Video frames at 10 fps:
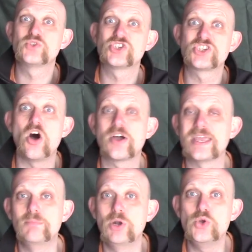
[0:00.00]

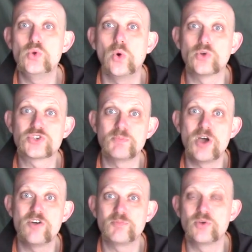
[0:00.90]
Starkey Blue or
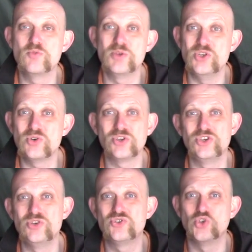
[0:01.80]
Smurf Poo, but you can
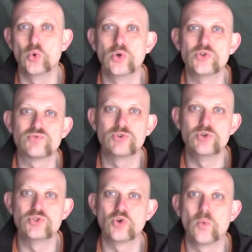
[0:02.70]
use Jeweler's
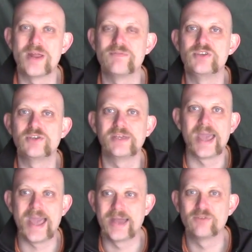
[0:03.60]
Rouge or whatever you can
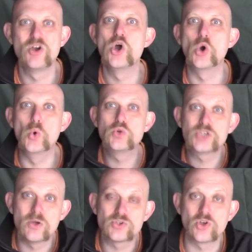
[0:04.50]
get out of.
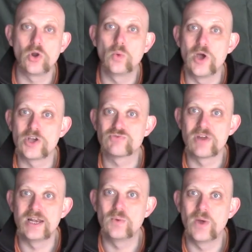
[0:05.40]
Auto Sol works
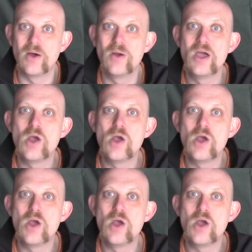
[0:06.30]
really well.